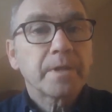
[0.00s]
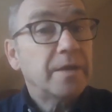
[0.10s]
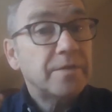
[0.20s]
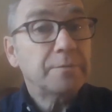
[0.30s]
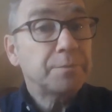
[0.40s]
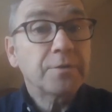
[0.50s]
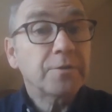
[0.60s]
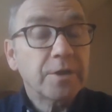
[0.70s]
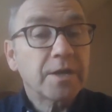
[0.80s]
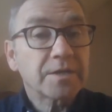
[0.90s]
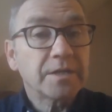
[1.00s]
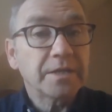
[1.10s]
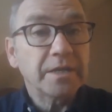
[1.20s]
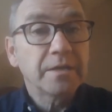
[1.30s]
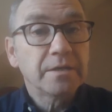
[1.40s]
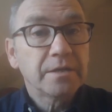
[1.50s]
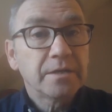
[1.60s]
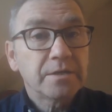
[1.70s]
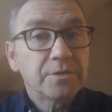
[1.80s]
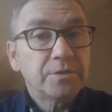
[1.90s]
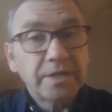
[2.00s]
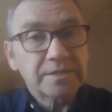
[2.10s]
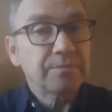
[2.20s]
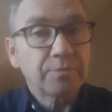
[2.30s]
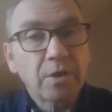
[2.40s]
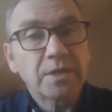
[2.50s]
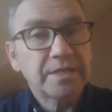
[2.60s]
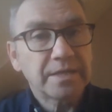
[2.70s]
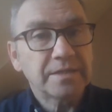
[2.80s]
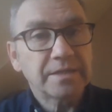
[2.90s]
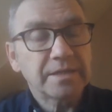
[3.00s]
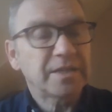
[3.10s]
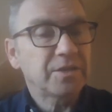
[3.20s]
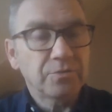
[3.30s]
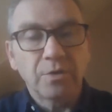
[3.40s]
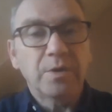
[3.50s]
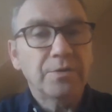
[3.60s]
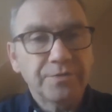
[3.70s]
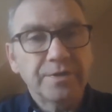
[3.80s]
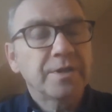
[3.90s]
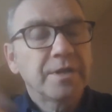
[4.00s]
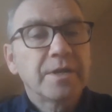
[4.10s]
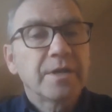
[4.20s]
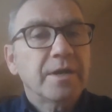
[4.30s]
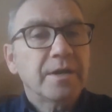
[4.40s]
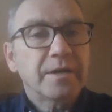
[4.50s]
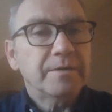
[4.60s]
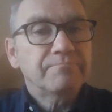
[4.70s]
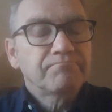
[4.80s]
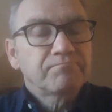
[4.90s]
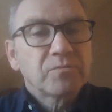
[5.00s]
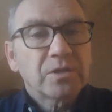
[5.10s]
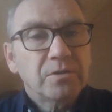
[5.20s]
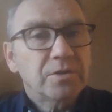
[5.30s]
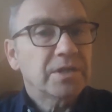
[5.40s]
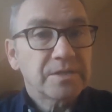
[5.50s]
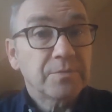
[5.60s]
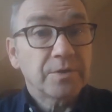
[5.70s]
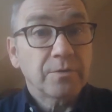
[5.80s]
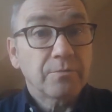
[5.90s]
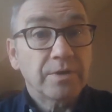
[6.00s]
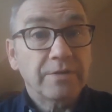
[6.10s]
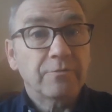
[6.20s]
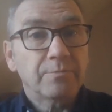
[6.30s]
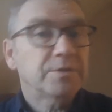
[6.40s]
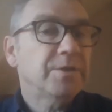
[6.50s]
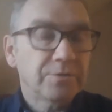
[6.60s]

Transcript: and then periodically you get some content in it like you go out and uh, look at something or whatever but you